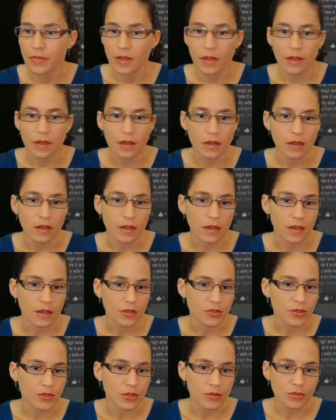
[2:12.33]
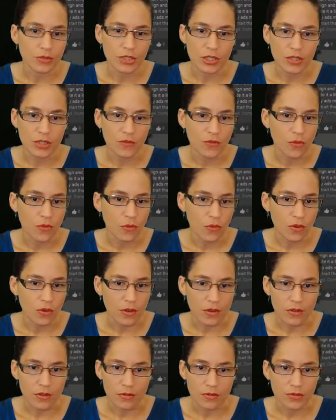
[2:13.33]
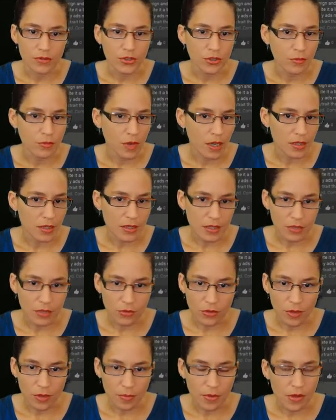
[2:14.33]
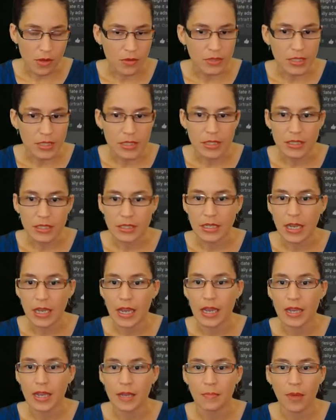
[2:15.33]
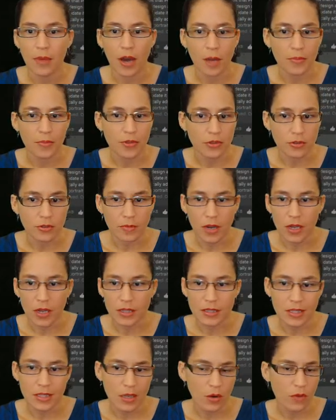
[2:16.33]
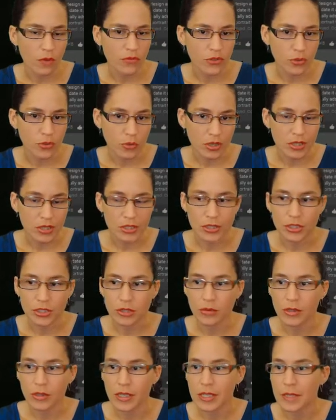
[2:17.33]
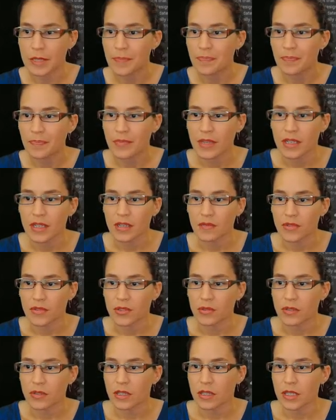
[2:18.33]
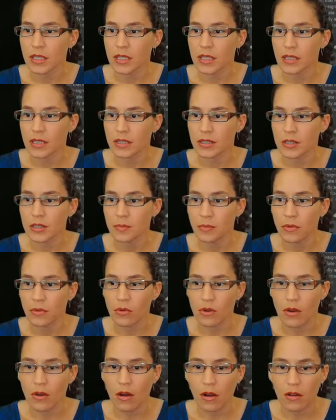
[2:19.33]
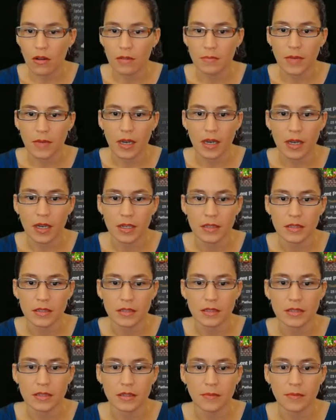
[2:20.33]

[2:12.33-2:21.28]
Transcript: uh, you know, just for new mods that were uploaded today, popular mods, however you want to do it. If you click explore all mods,